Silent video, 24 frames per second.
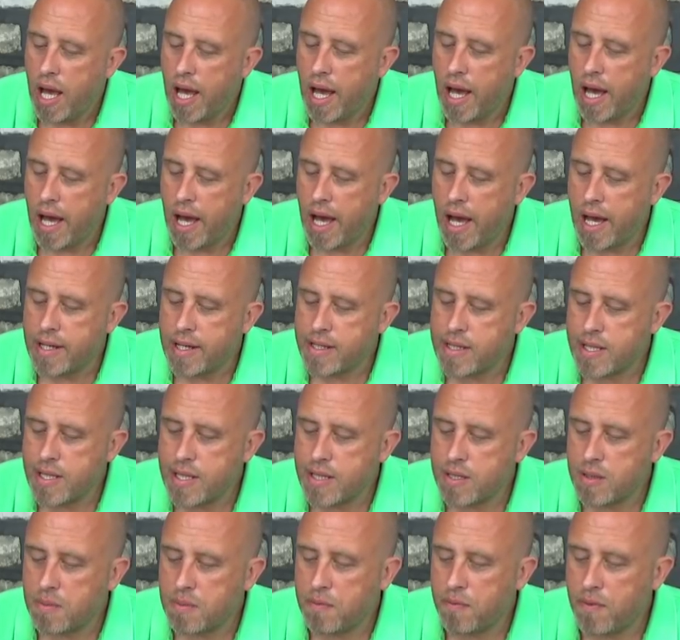
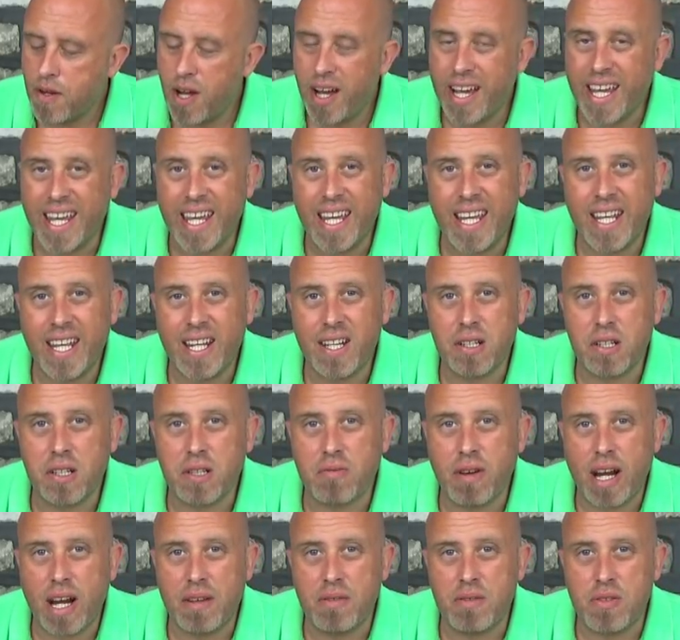to fly in and
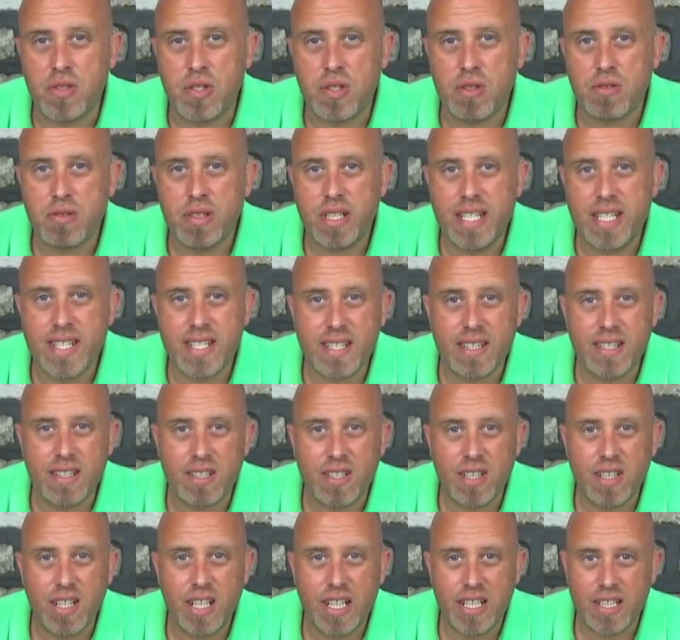around the trees in the
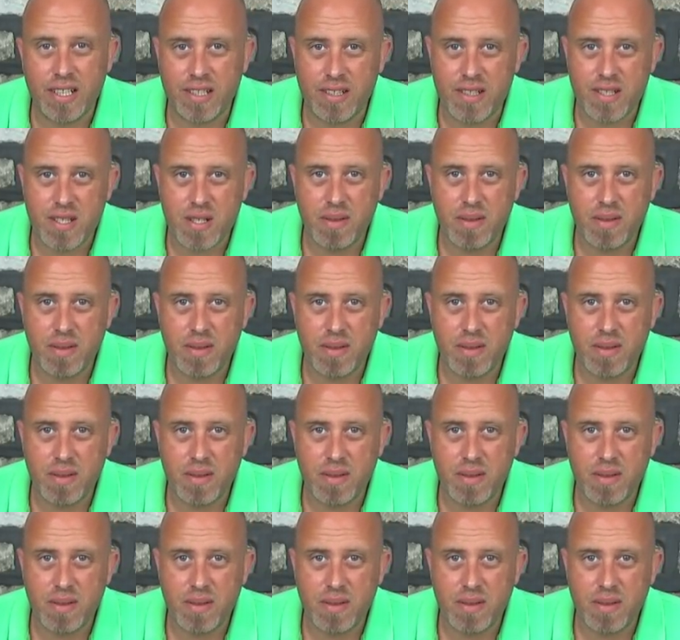garden.